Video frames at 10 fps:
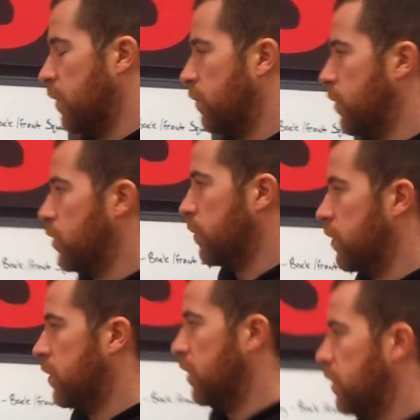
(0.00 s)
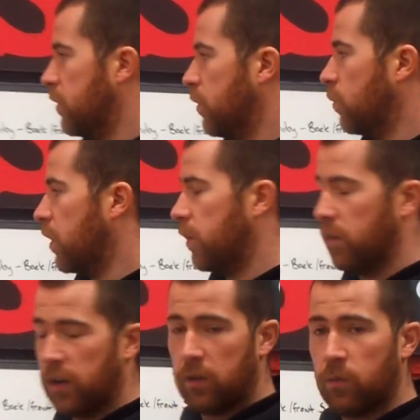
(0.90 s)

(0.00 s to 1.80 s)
when we come to the WOD, okay,